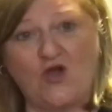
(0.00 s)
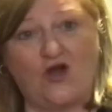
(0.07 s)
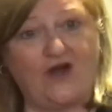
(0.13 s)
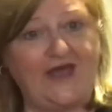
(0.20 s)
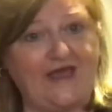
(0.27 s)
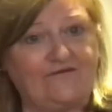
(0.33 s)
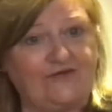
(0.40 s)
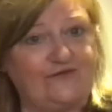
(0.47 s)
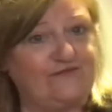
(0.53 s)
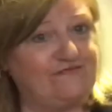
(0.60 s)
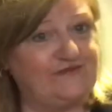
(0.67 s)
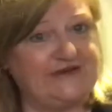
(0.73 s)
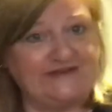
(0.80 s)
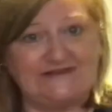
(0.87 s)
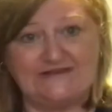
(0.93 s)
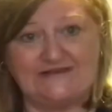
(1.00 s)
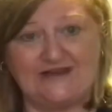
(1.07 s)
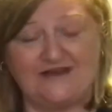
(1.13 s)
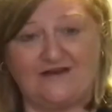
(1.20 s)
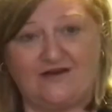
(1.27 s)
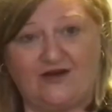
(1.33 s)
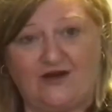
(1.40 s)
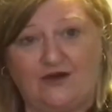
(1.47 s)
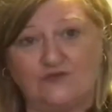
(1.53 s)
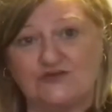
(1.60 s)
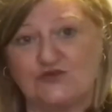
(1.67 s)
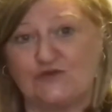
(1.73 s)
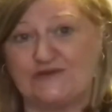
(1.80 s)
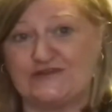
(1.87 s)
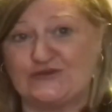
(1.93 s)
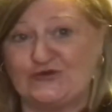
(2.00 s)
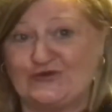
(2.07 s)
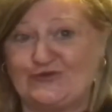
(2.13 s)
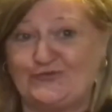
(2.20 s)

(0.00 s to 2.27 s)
I haven't written. I was always good